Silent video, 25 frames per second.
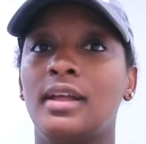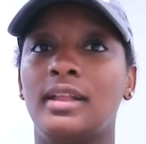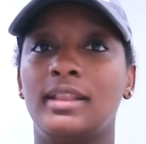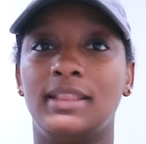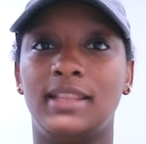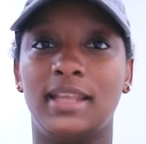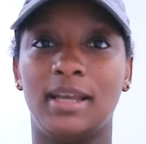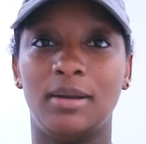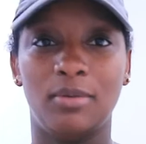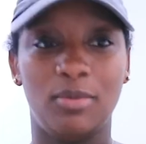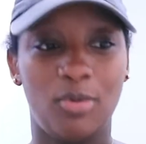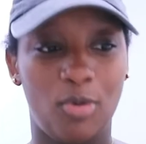
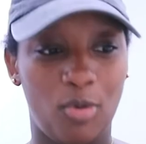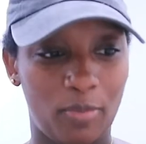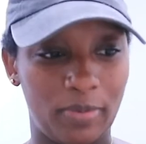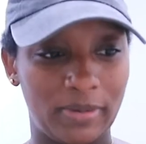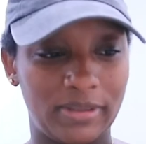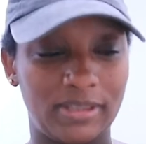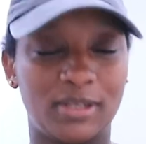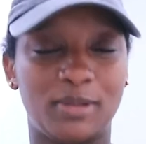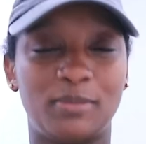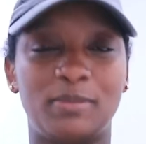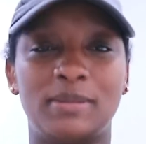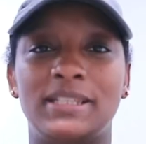they will open
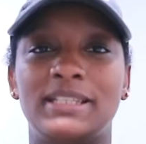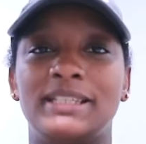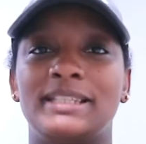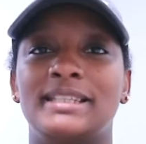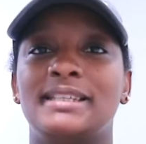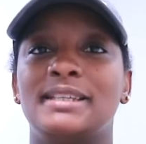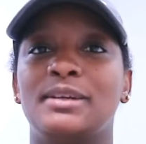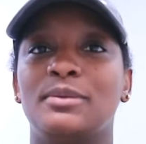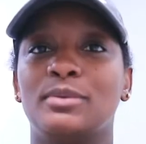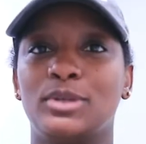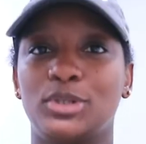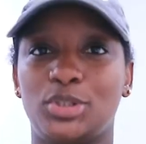their business
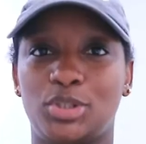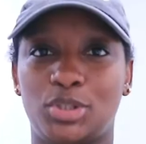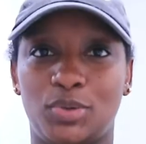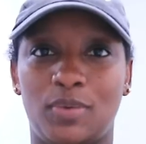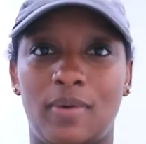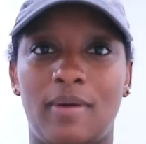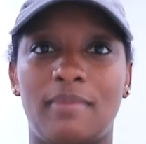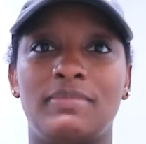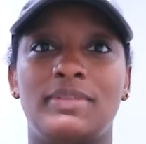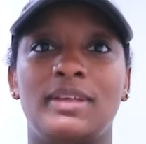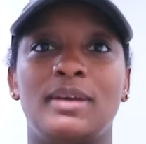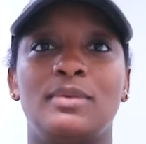they will show
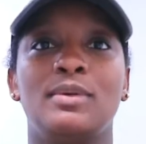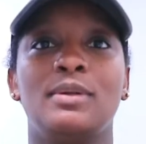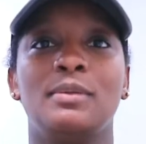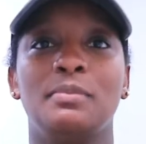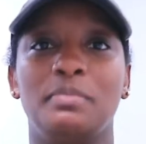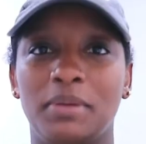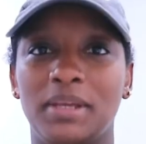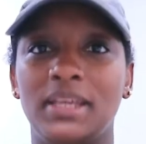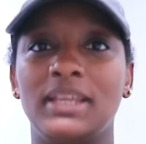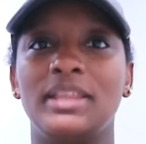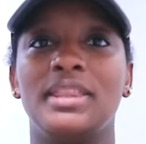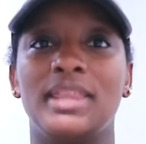up they will
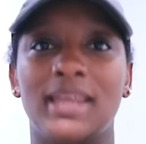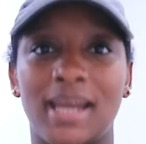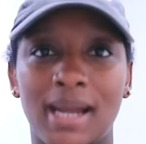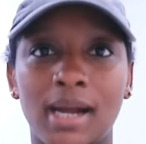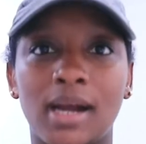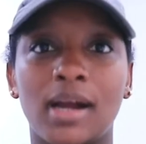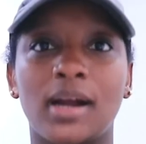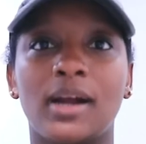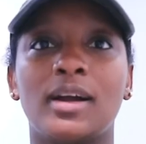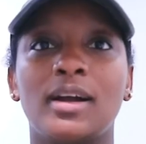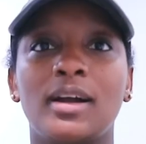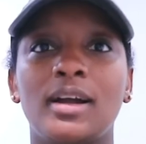be
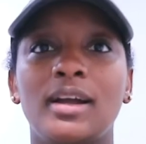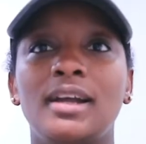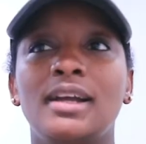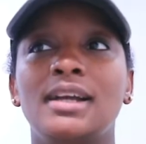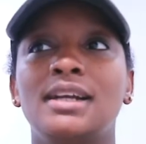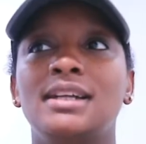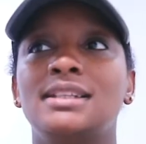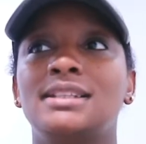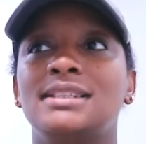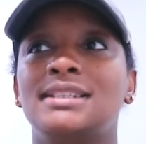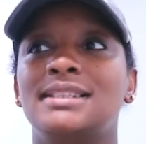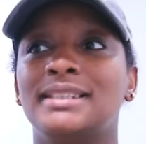there
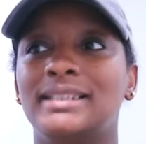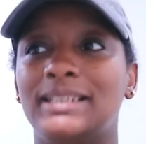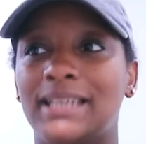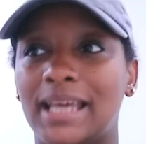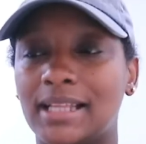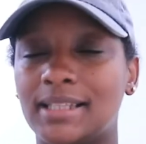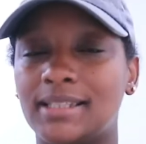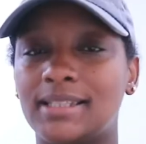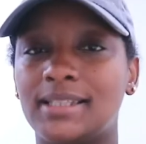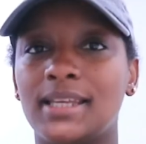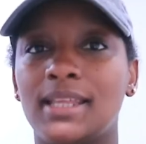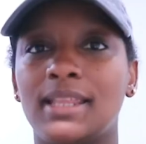to
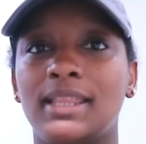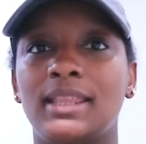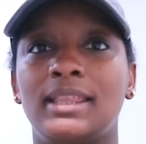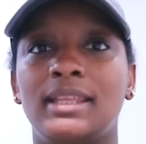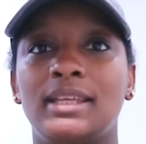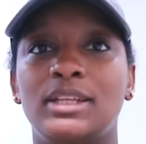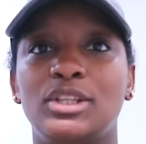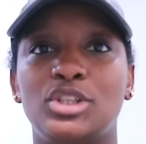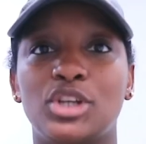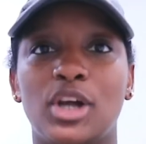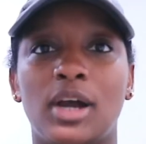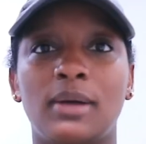get
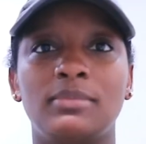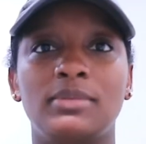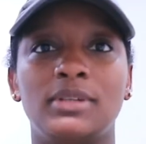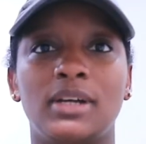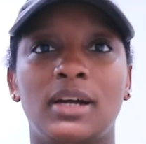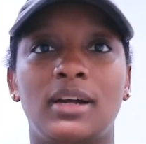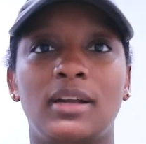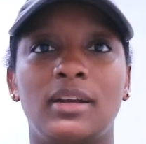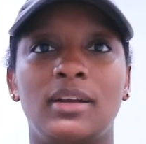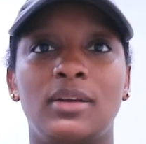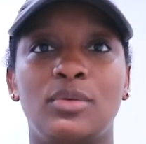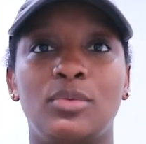the job
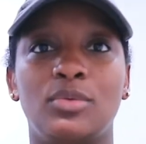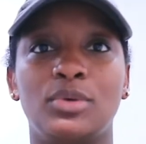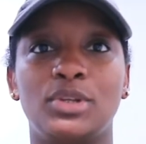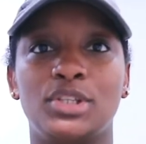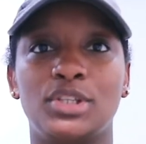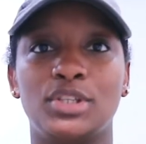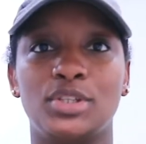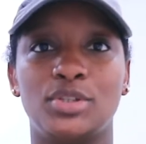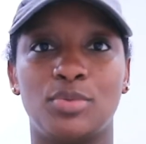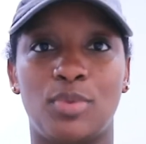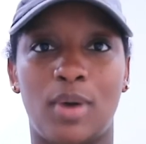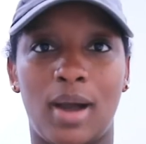done which
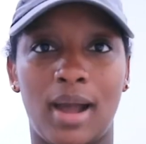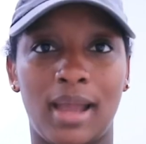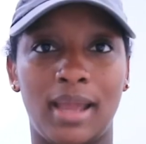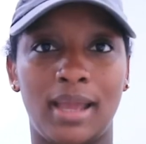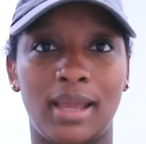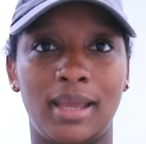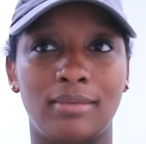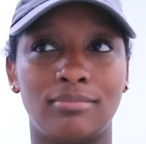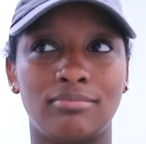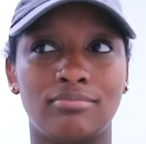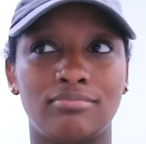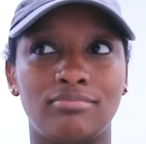is
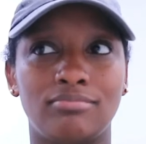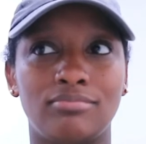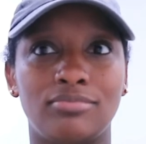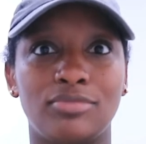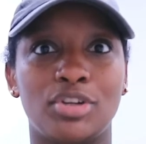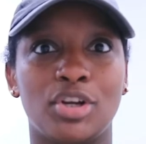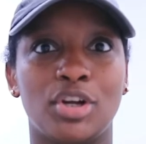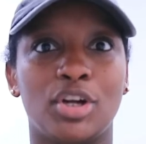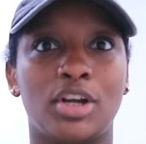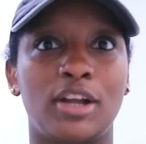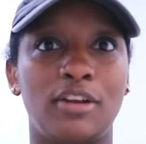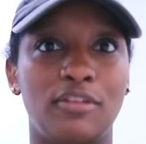why
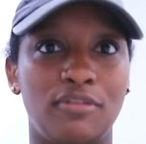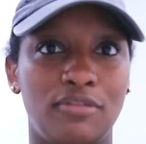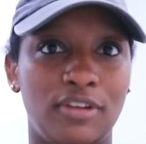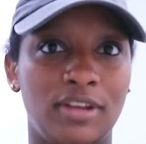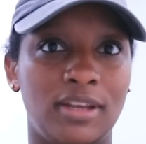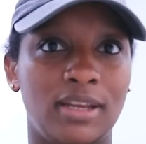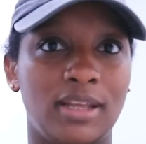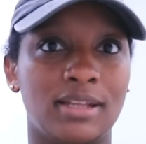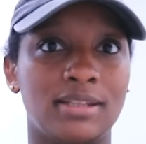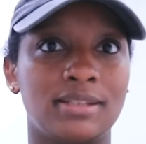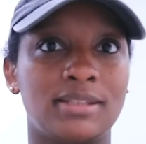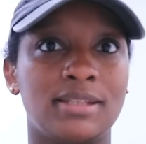they're
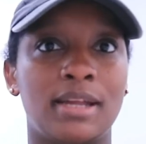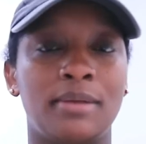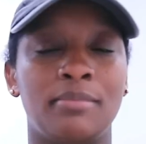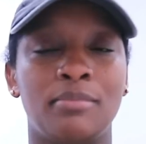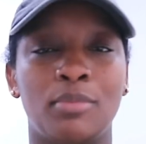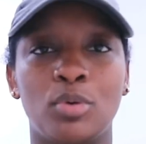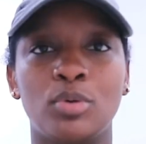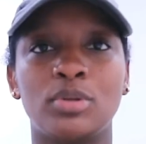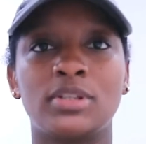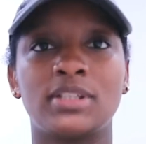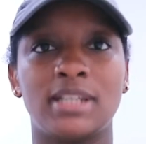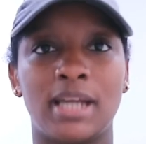convenient and
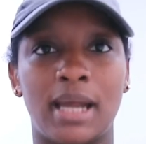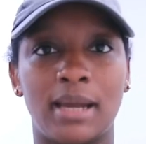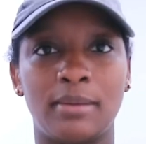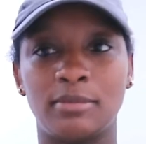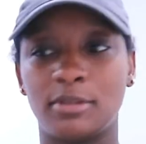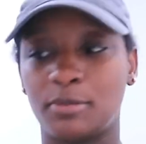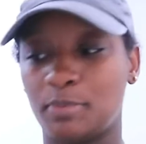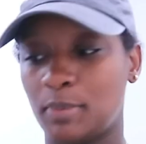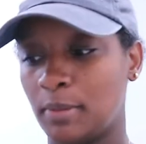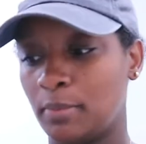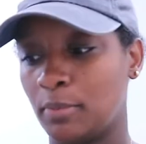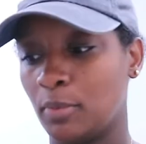most times
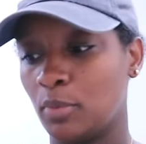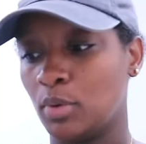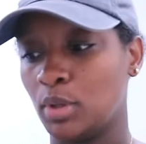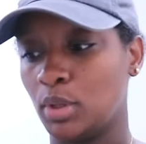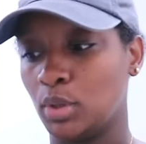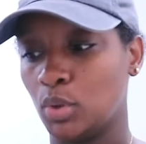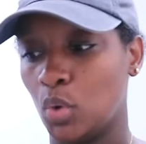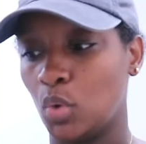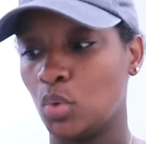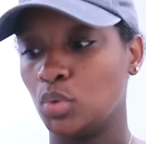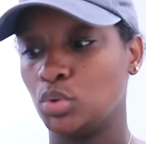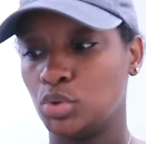people will
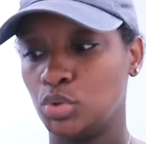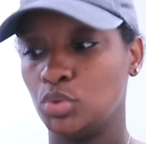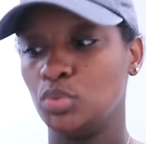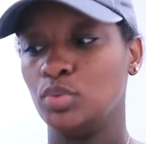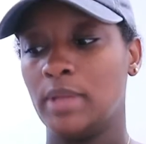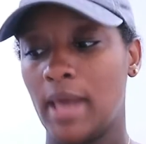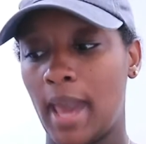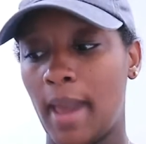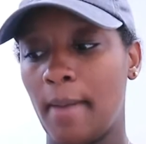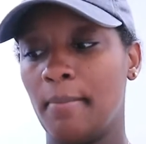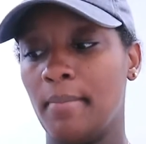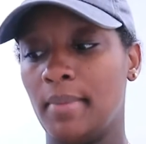go to
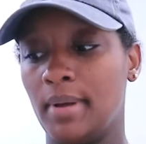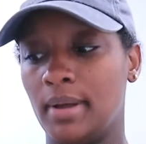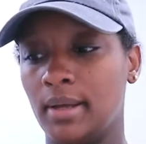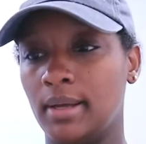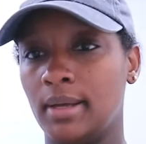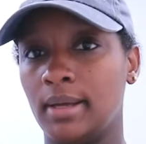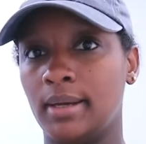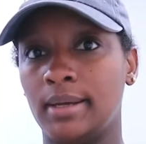them